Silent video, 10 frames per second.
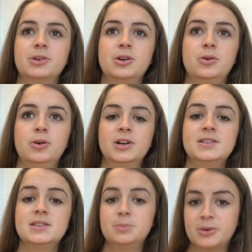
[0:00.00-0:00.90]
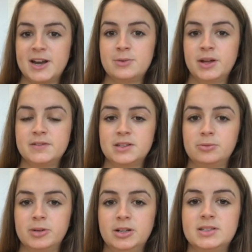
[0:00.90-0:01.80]
records the brainwaves in
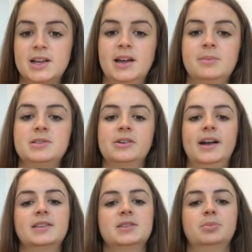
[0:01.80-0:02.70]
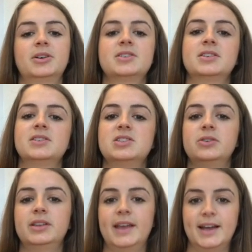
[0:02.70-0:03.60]
real time, so as the person is
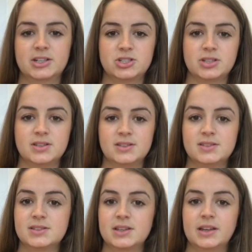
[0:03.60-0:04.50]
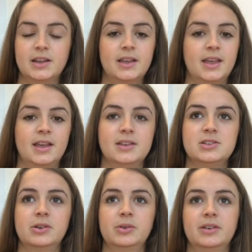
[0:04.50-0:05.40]
doing the actions and
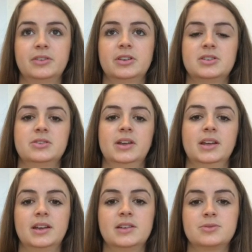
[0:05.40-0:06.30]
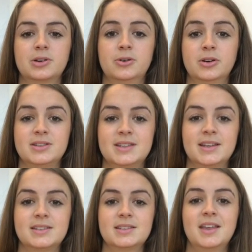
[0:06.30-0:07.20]
doing whatever they're doing, it records
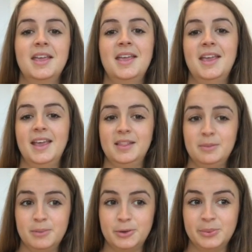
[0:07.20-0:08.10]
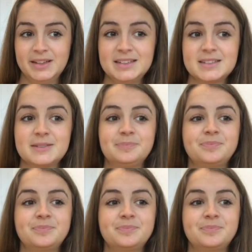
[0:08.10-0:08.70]
it in the moment.